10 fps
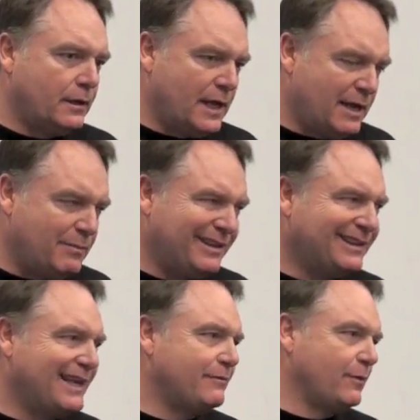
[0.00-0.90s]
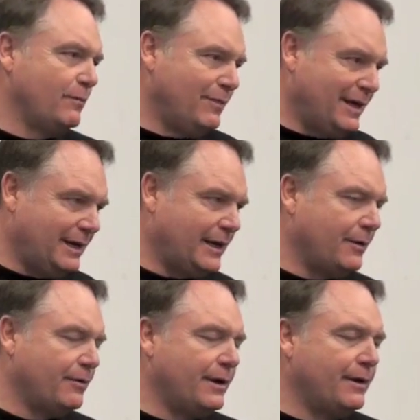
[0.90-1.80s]
He'd be late for a meeting
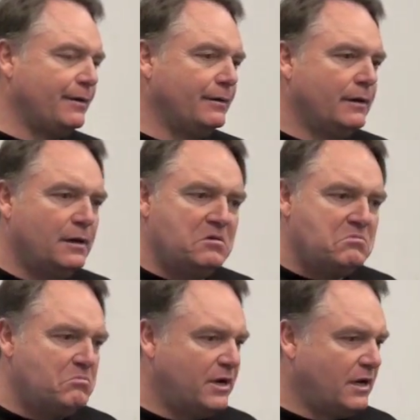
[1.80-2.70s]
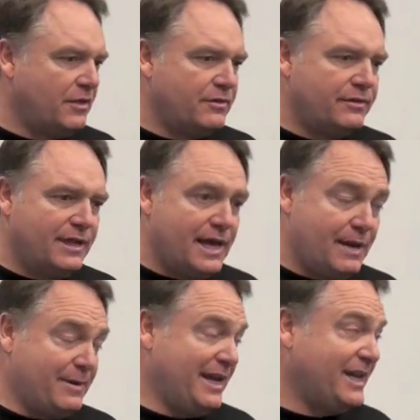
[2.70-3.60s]
here or there. But other than
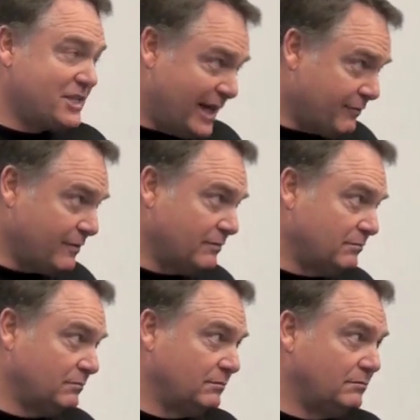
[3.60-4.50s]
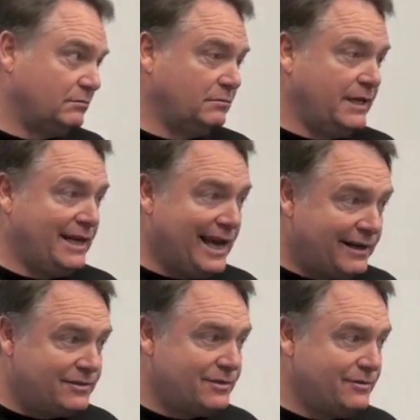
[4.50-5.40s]
that, I mean, his effort and
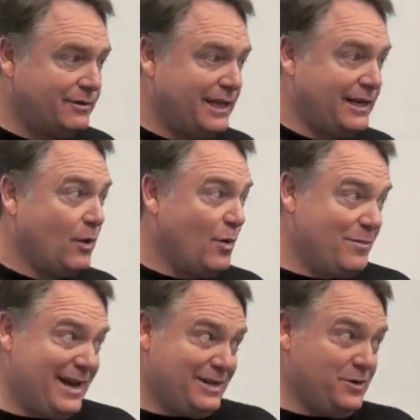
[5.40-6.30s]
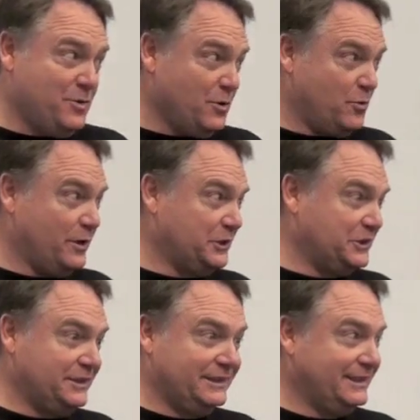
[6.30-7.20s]
attitude, and going back to your
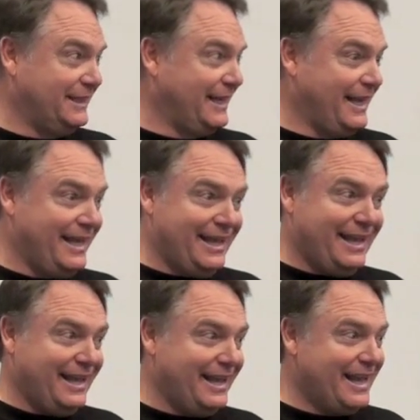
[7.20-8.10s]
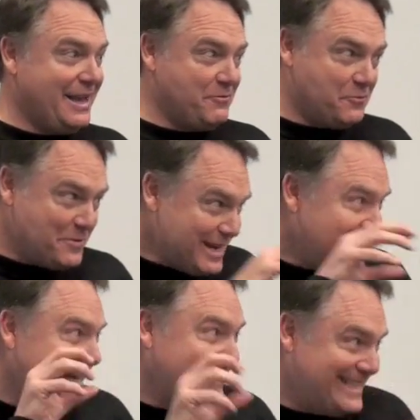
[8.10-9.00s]
question, if we
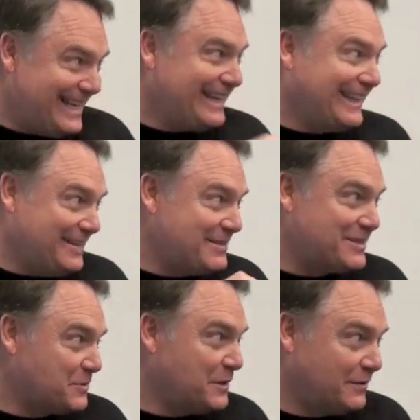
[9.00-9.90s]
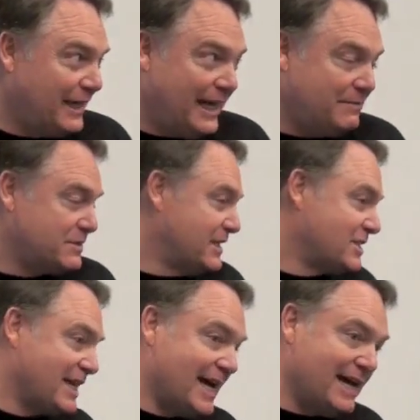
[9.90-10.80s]
get 10, 11, 12 games,
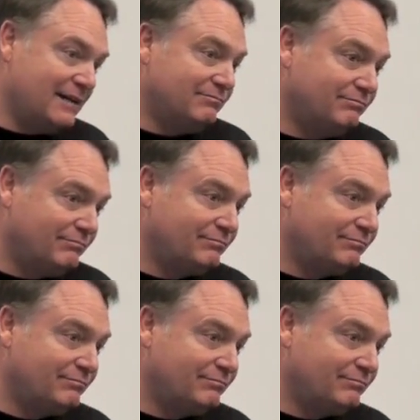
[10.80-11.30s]
this guy...